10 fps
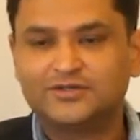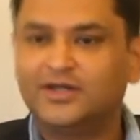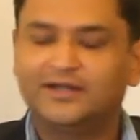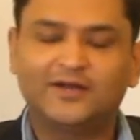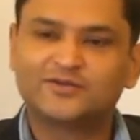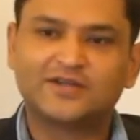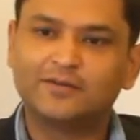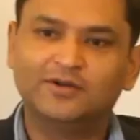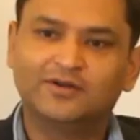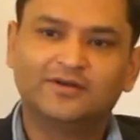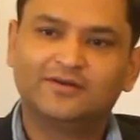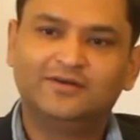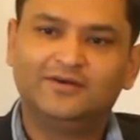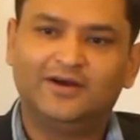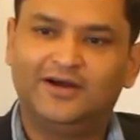So yeah, that was terrible.
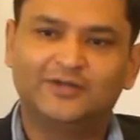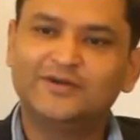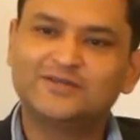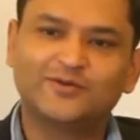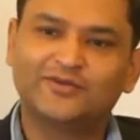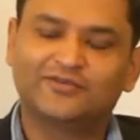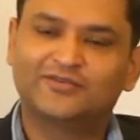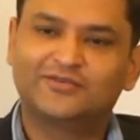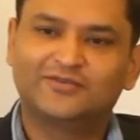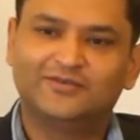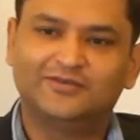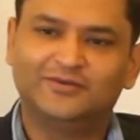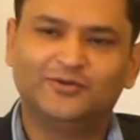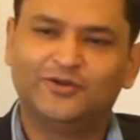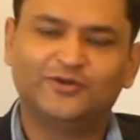Otherwise it was
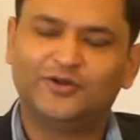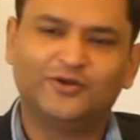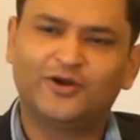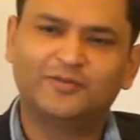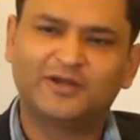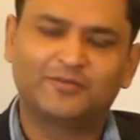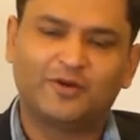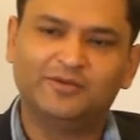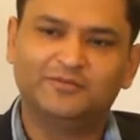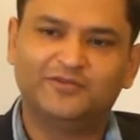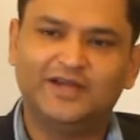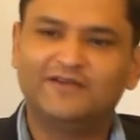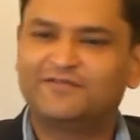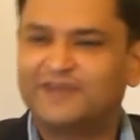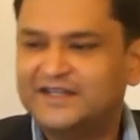not a big problem. We
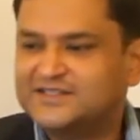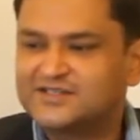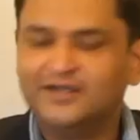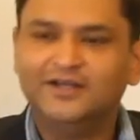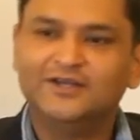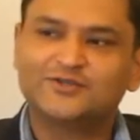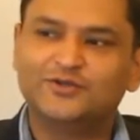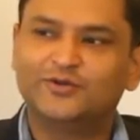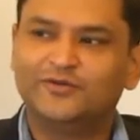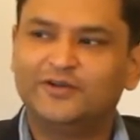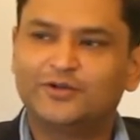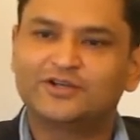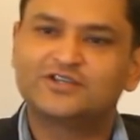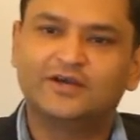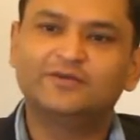have friends, so when you can
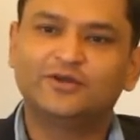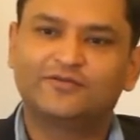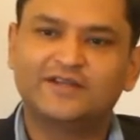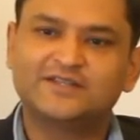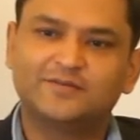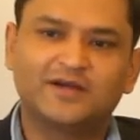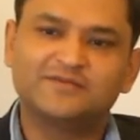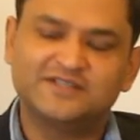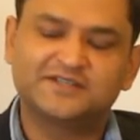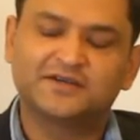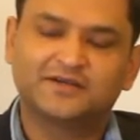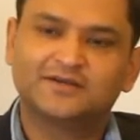share with your friends it becomes easier.